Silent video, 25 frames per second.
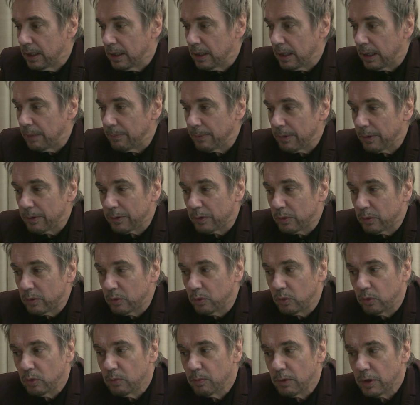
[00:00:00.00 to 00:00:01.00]
I'm not
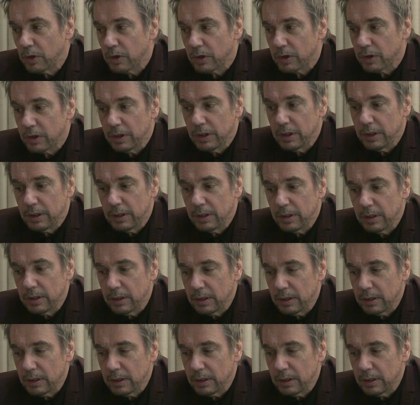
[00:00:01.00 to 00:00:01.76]
too much in